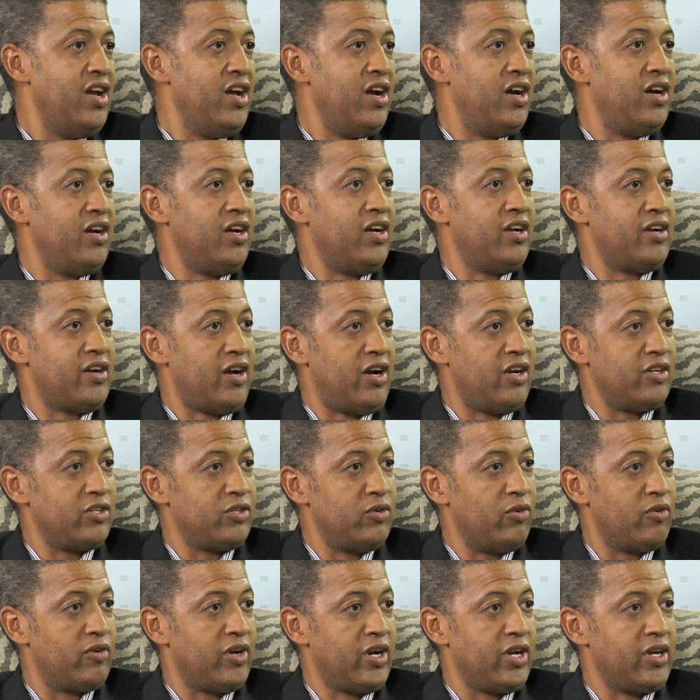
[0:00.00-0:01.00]
around
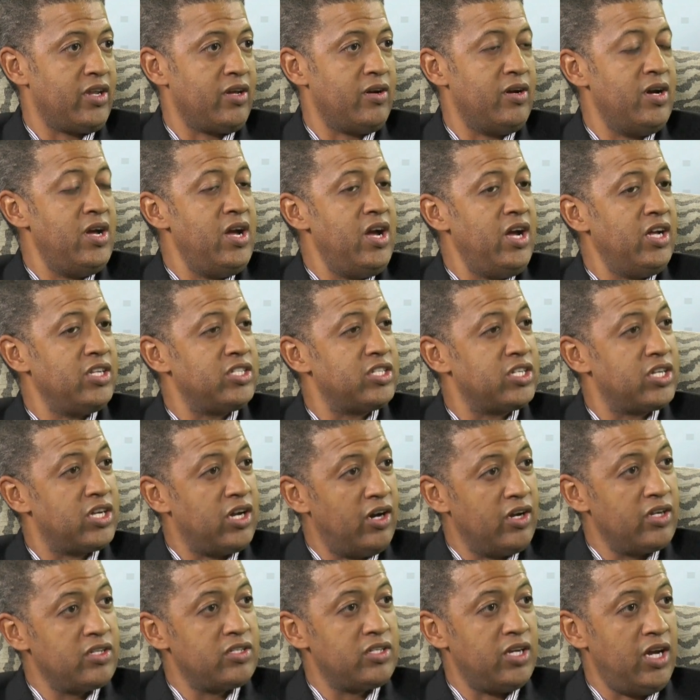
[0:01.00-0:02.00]
your radio. It's
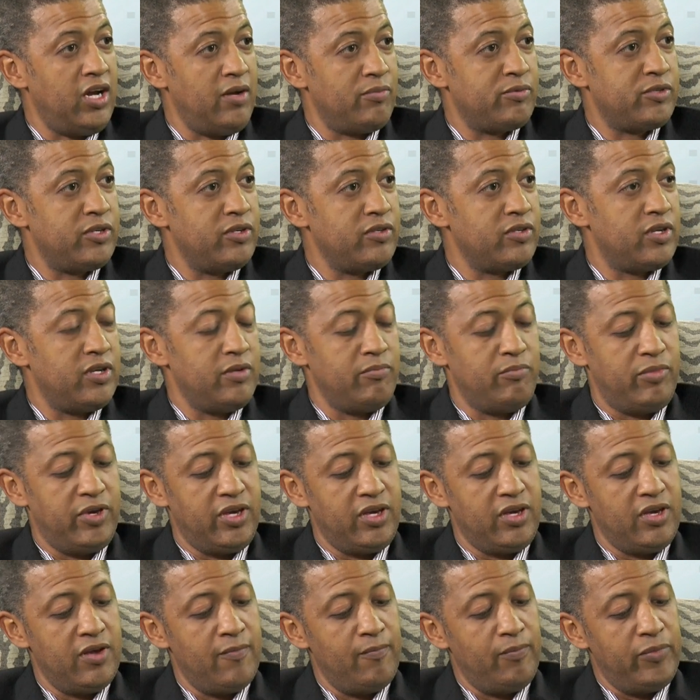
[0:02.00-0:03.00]
going to absolutely be